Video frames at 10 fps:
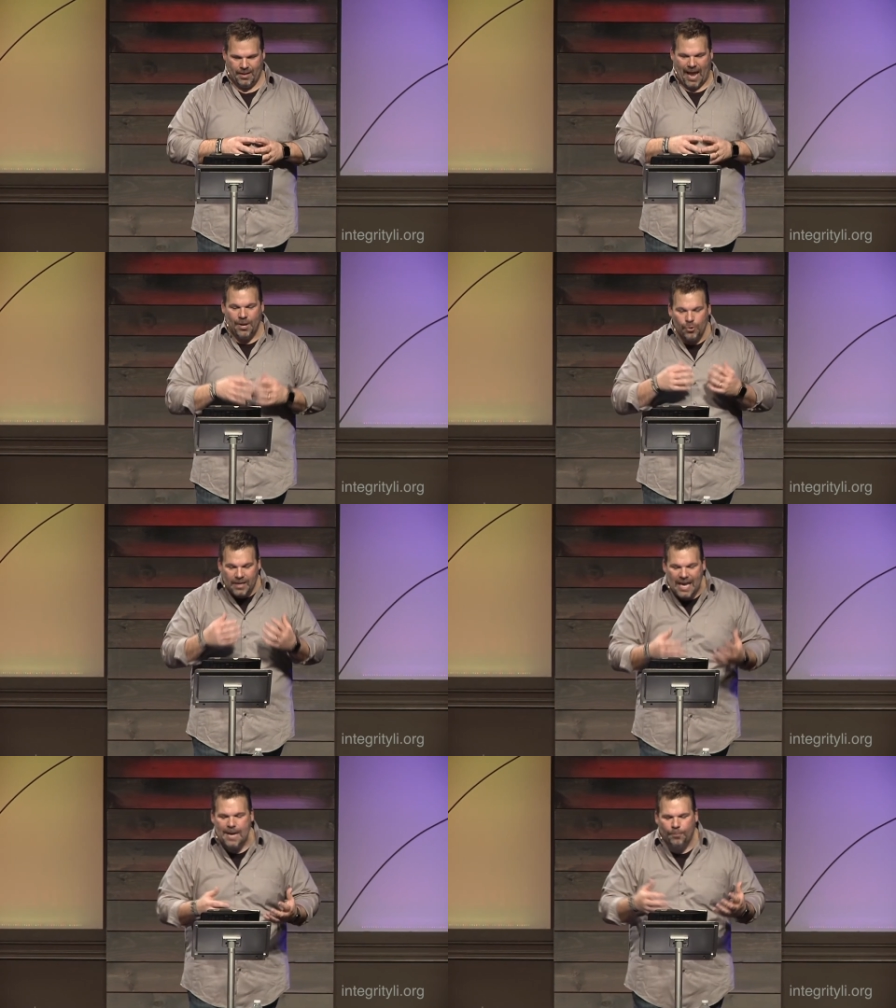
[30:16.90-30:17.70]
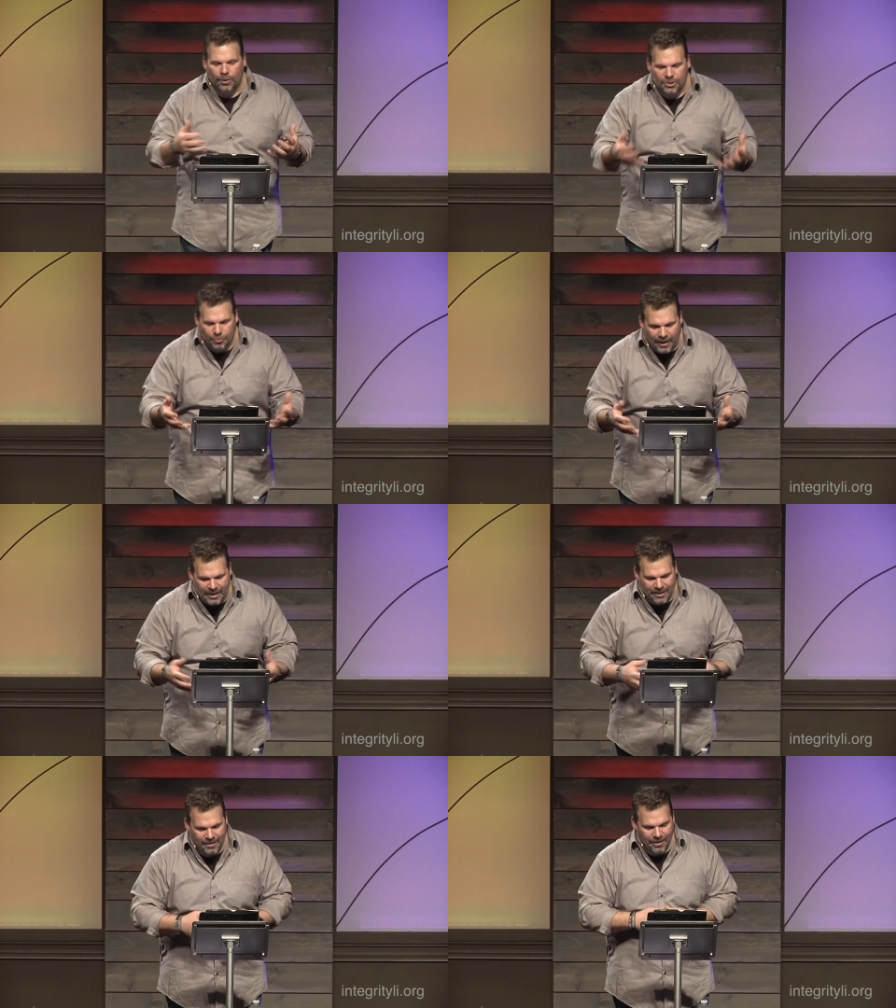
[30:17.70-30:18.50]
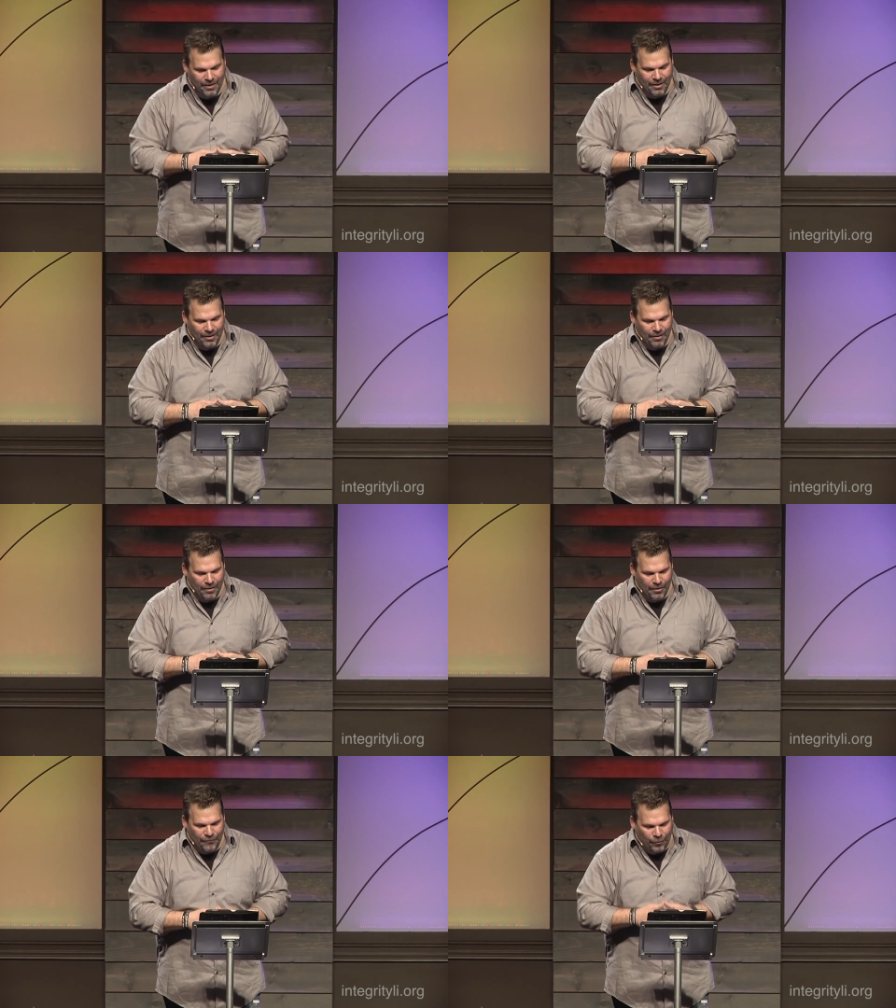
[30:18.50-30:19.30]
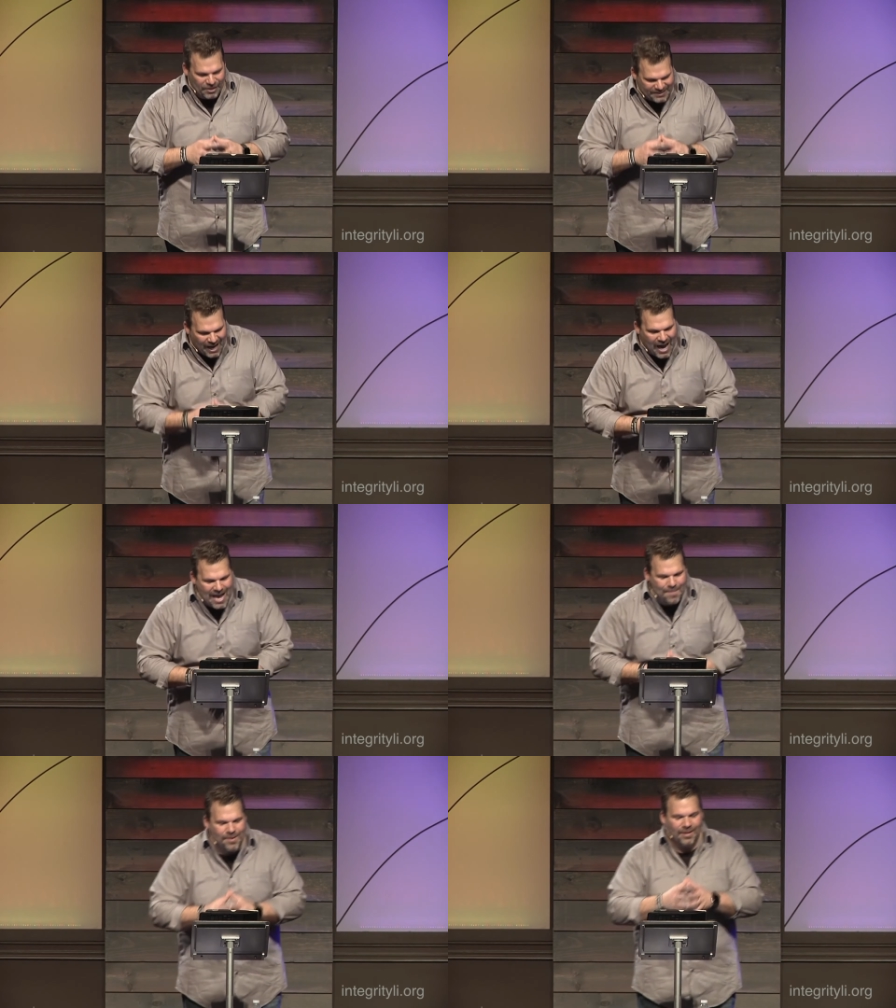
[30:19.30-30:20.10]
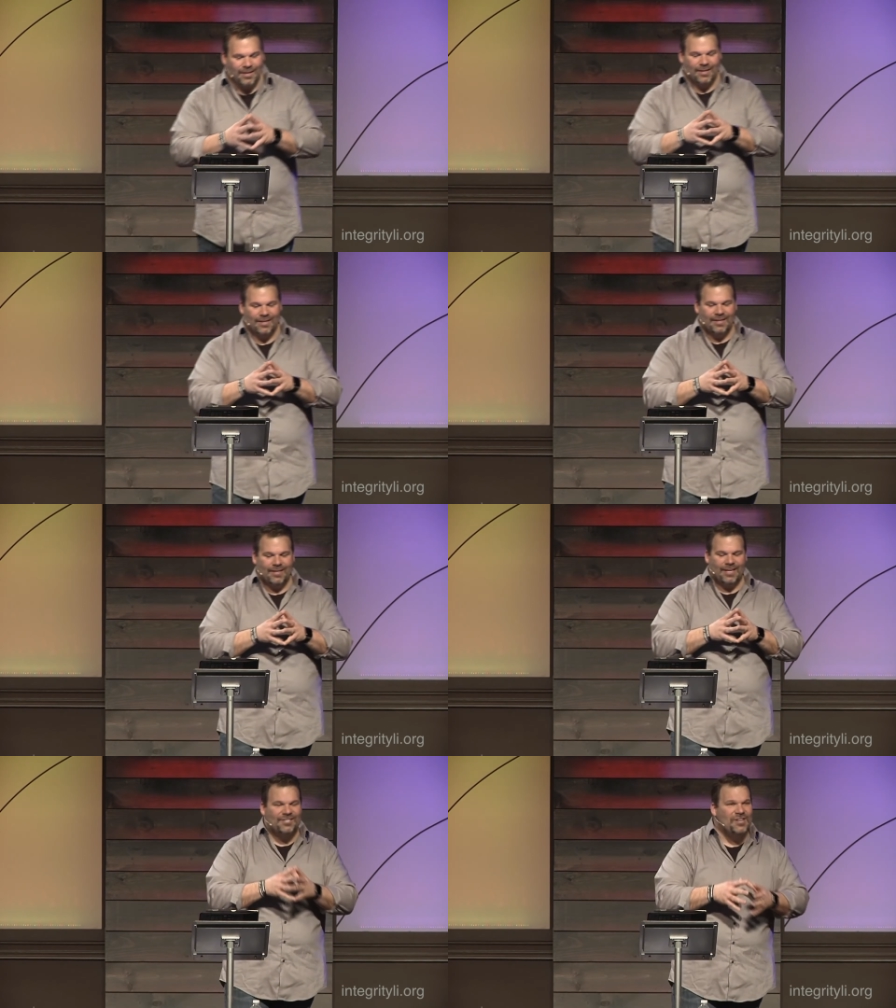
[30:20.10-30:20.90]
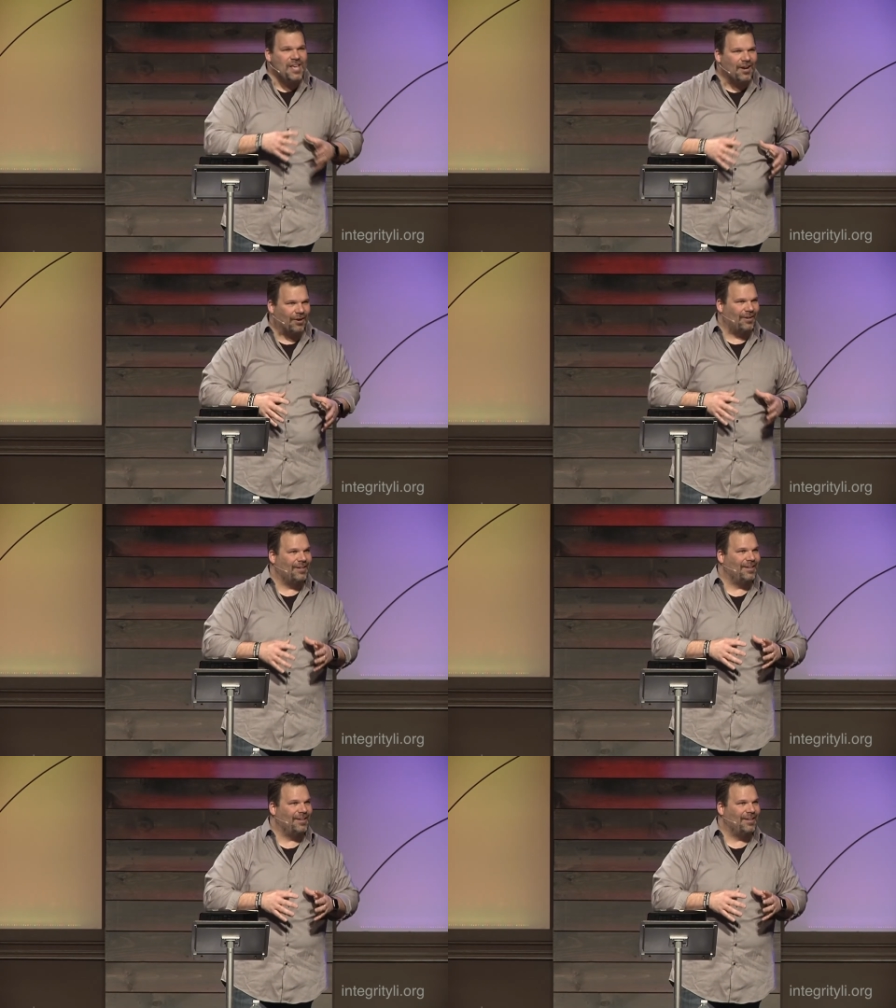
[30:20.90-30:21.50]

and who keep what is written, for the time is near.